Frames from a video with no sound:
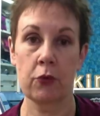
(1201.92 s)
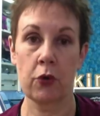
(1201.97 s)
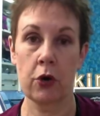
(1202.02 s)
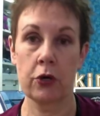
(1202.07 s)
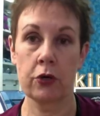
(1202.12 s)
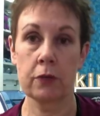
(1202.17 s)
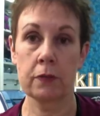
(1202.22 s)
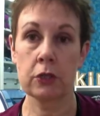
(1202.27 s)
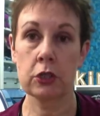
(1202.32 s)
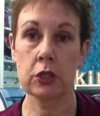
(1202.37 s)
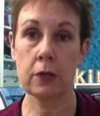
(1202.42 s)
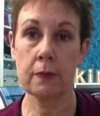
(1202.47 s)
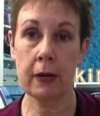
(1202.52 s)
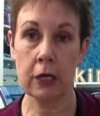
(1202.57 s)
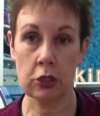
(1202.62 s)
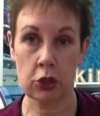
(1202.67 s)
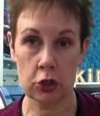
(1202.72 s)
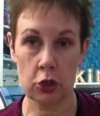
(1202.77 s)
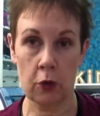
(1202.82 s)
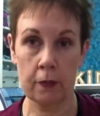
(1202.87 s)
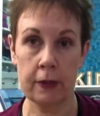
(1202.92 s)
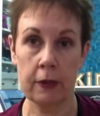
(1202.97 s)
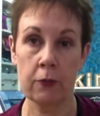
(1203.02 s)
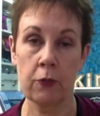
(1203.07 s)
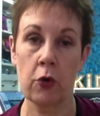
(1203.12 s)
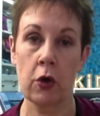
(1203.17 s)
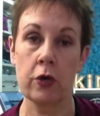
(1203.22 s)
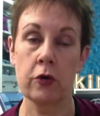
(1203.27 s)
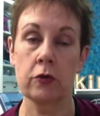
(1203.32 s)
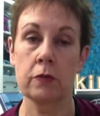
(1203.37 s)
embroidery machine, my Janome
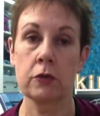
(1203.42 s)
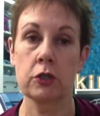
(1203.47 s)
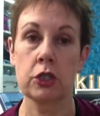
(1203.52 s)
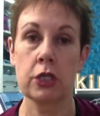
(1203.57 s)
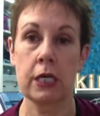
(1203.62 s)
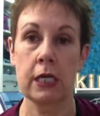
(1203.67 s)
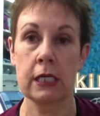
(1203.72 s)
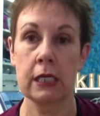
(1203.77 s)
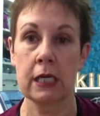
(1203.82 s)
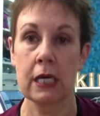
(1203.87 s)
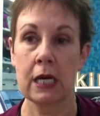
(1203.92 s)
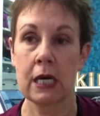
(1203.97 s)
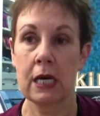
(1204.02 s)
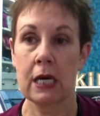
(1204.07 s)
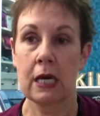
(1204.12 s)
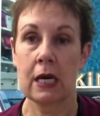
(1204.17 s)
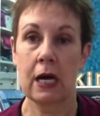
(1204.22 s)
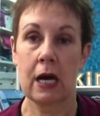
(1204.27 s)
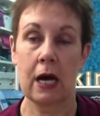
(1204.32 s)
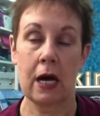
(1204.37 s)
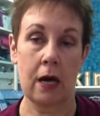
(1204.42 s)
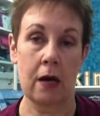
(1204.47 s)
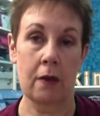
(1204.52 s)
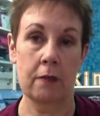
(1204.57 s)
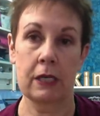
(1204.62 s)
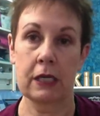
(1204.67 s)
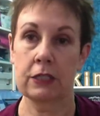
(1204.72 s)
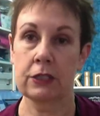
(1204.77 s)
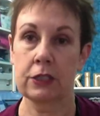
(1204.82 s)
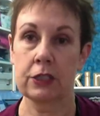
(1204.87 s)
embroidery machine
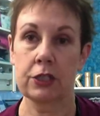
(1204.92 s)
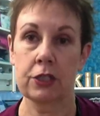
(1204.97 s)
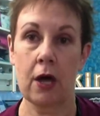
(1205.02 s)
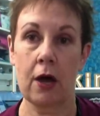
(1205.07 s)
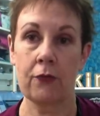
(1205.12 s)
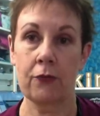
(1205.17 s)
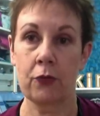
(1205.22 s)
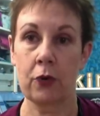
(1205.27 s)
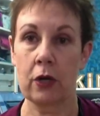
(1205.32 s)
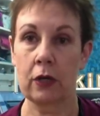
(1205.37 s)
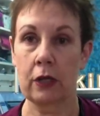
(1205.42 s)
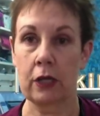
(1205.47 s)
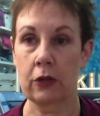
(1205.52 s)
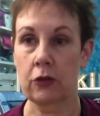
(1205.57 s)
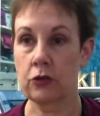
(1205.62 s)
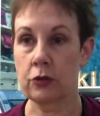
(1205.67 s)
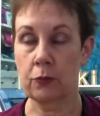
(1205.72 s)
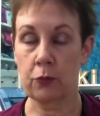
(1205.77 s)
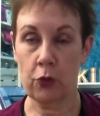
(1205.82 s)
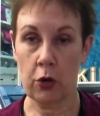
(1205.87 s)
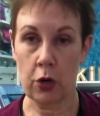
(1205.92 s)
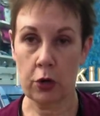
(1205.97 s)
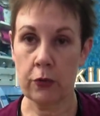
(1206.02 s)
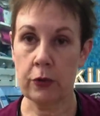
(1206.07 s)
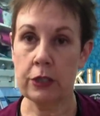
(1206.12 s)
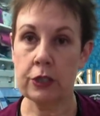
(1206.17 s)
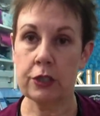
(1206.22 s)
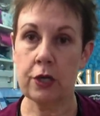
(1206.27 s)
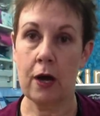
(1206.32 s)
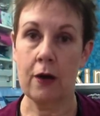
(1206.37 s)
um, because the software, like there's
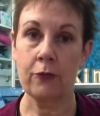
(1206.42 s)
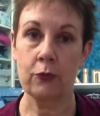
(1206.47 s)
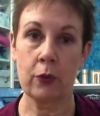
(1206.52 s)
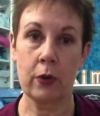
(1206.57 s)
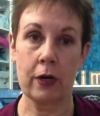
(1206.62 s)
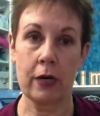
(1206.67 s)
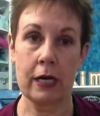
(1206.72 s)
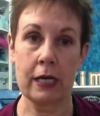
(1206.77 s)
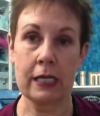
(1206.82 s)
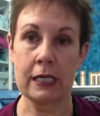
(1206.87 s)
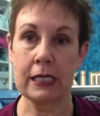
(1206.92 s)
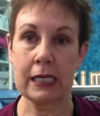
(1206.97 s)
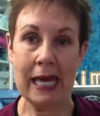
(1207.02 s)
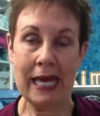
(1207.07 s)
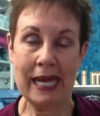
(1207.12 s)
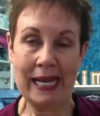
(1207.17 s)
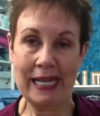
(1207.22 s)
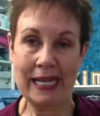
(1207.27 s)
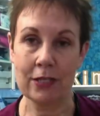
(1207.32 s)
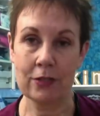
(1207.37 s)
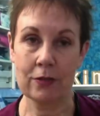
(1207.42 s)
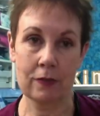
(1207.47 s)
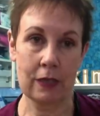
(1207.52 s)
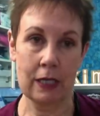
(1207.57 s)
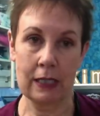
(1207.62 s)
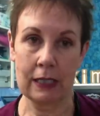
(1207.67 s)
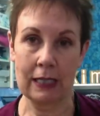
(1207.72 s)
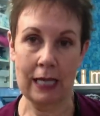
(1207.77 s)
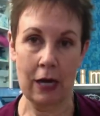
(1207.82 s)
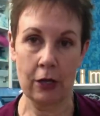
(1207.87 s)
embroidery software in it, and it,
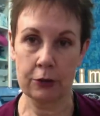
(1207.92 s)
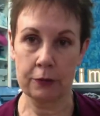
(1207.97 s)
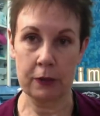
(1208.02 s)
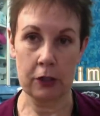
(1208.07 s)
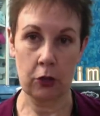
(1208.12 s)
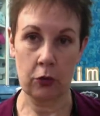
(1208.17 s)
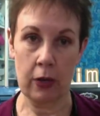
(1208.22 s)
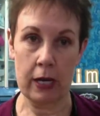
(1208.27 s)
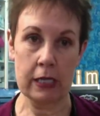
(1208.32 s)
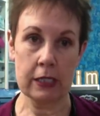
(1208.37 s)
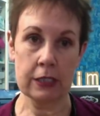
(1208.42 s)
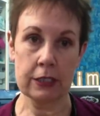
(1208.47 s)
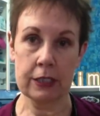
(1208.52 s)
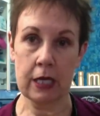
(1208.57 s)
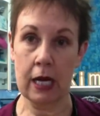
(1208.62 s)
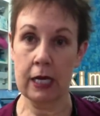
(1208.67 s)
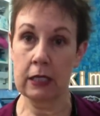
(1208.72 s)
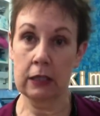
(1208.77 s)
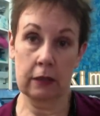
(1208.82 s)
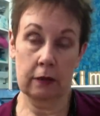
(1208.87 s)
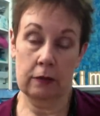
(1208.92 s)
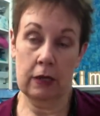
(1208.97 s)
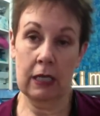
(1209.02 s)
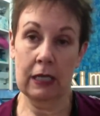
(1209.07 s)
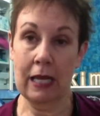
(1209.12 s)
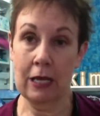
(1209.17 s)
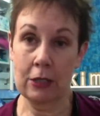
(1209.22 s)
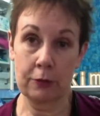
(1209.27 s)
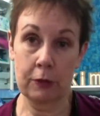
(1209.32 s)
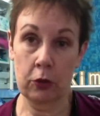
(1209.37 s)
it allows me to create design.
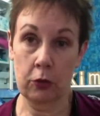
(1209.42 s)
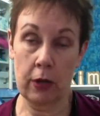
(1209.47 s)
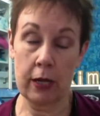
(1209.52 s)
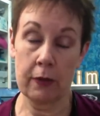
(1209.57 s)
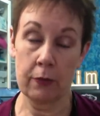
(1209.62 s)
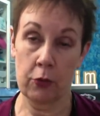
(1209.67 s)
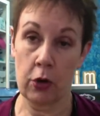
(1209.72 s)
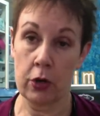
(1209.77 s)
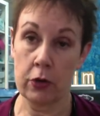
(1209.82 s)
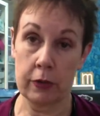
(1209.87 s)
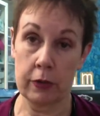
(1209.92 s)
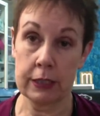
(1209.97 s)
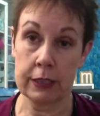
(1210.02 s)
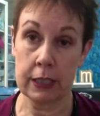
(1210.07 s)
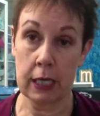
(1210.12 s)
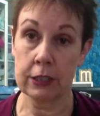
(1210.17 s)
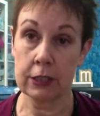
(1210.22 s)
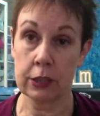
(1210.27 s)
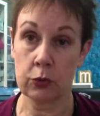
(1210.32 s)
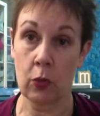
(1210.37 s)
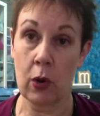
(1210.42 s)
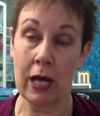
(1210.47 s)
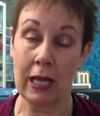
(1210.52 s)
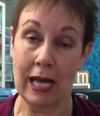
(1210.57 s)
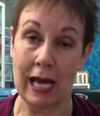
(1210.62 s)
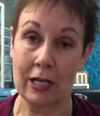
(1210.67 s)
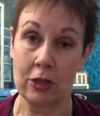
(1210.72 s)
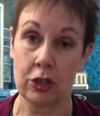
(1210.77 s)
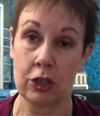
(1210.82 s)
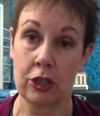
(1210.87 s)
It allows me to create embroidery designs as
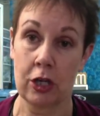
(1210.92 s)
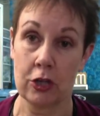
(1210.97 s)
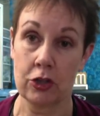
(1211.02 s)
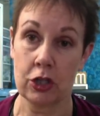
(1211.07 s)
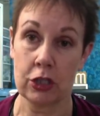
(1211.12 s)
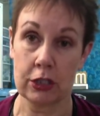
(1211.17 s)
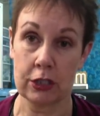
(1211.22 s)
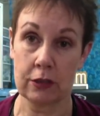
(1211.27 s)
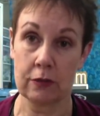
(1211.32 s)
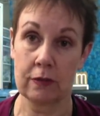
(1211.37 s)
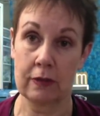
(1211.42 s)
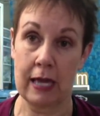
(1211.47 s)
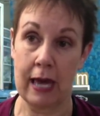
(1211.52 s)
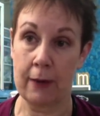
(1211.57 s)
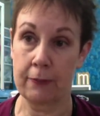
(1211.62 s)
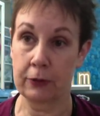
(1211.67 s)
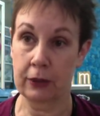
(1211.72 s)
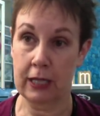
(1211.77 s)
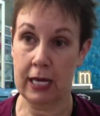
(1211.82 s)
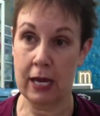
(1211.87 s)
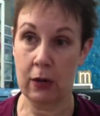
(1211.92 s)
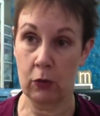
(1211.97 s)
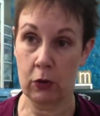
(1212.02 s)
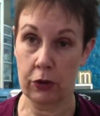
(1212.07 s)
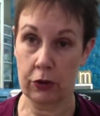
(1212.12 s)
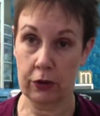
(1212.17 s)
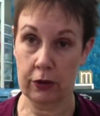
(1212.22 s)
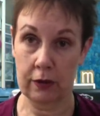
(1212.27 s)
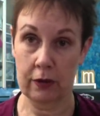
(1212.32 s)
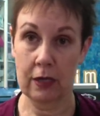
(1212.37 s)
well, actually, not just the applique
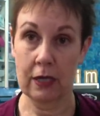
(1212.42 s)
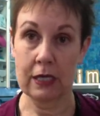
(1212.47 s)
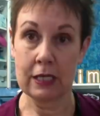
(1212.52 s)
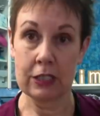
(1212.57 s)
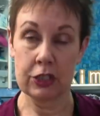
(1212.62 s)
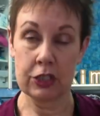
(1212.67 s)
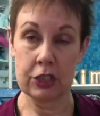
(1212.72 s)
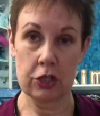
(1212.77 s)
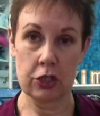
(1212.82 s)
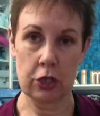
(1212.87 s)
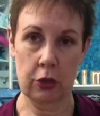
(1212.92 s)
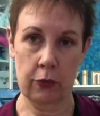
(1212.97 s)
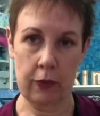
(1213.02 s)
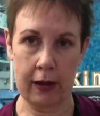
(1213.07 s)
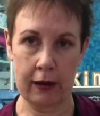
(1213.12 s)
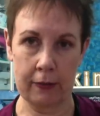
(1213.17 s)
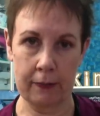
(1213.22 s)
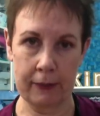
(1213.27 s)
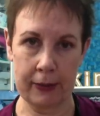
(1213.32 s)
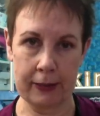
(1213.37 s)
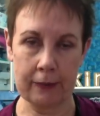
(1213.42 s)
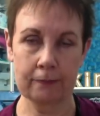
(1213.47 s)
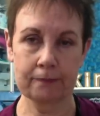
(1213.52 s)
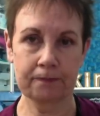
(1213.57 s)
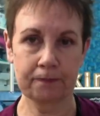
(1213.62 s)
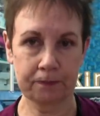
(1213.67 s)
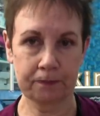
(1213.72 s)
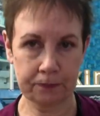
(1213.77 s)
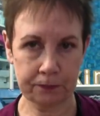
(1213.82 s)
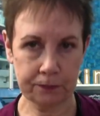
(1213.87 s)
with stitching around it,
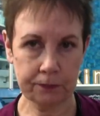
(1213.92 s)
but